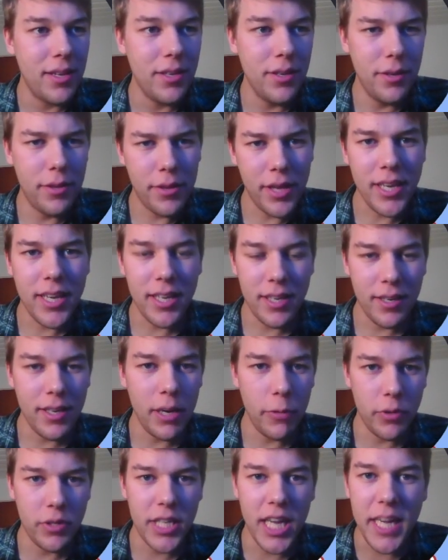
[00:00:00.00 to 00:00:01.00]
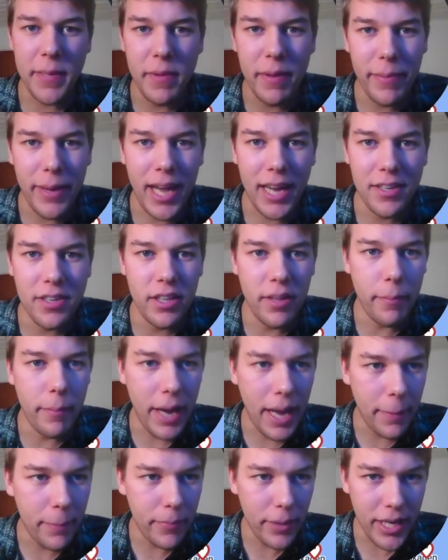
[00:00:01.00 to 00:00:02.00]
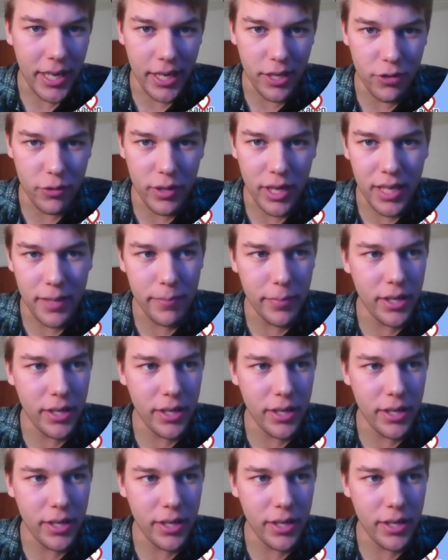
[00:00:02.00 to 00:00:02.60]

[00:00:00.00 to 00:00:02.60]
You'd think it would take me back to the map page, right?